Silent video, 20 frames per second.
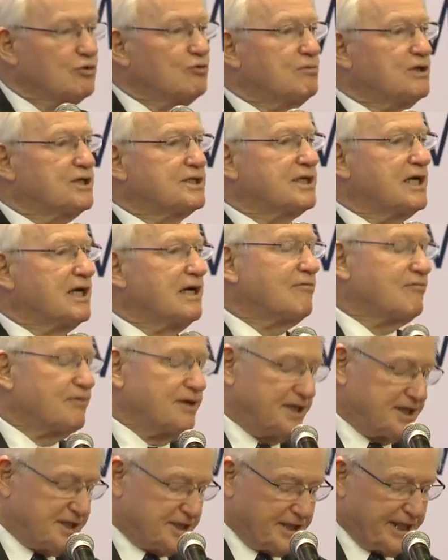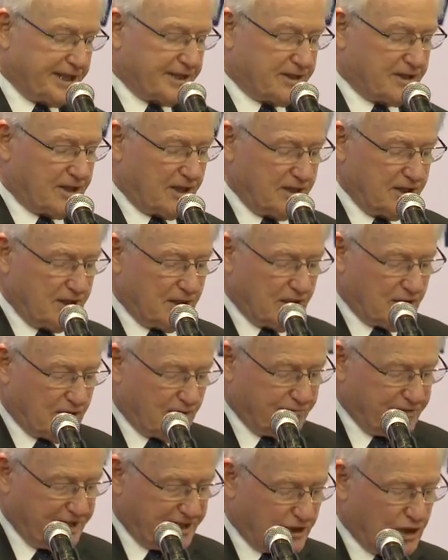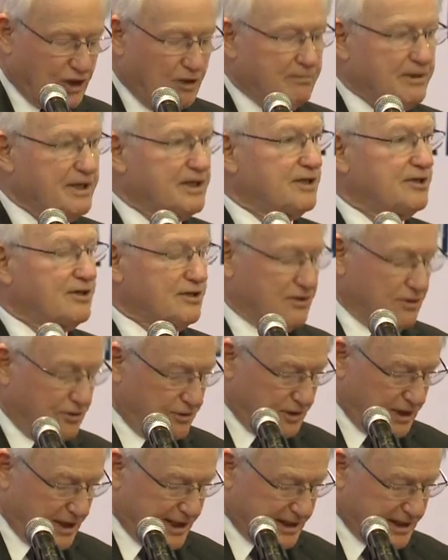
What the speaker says: almost every sector of economic and social